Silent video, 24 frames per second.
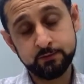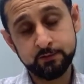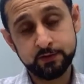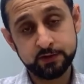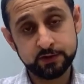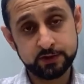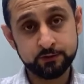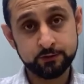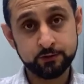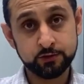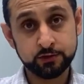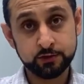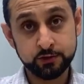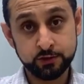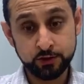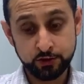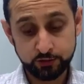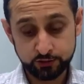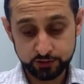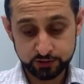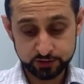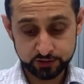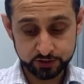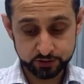first of all, the
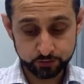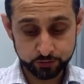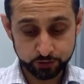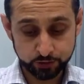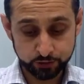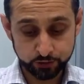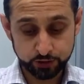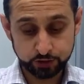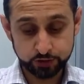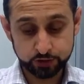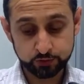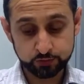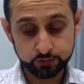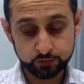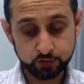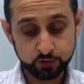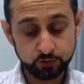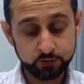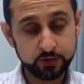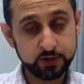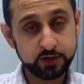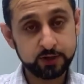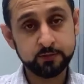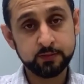notices were not issued
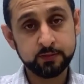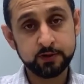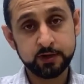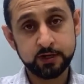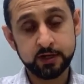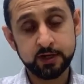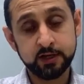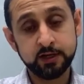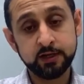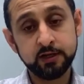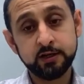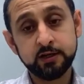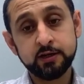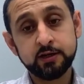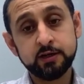properly by